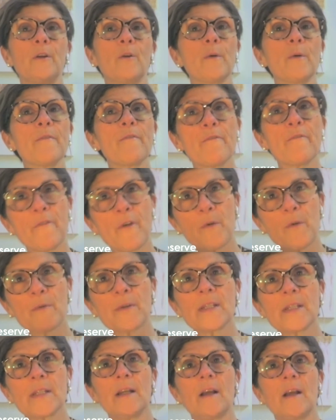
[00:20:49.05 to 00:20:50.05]
Quit
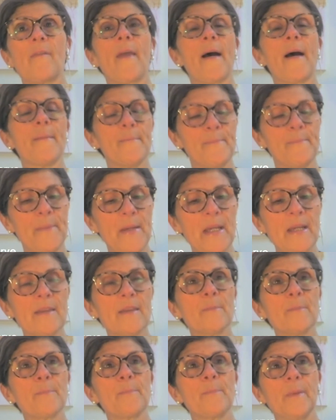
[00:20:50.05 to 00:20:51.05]
focusing on that. Be
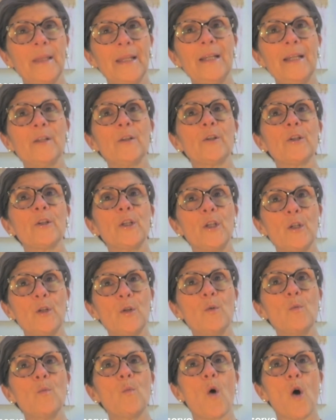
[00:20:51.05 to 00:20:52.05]
the leader
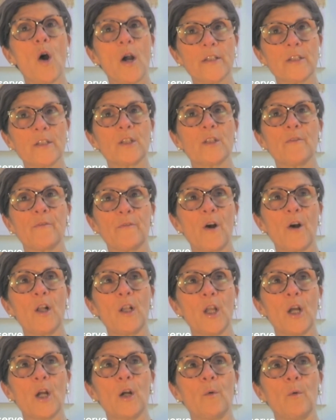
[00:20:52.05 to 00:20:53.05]
you want to
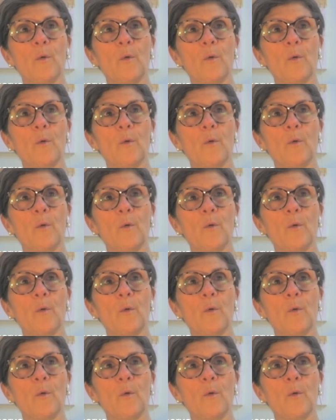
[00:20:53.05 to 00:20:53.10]
follow.